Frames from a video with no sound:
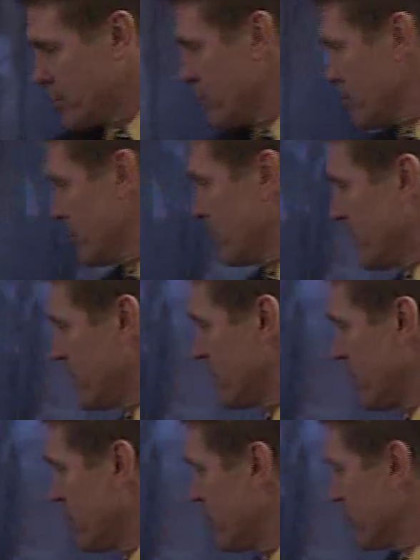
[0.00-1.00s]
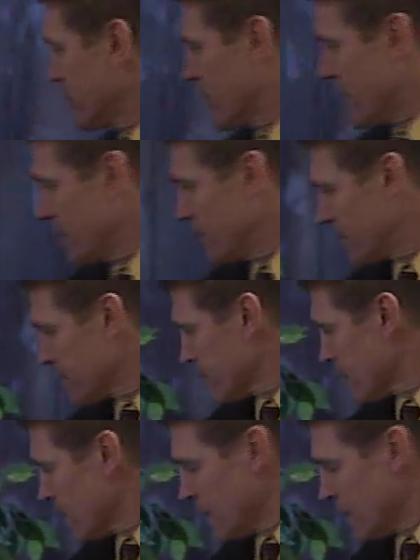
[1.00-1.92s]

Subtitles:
It's here someplace, my original copy. But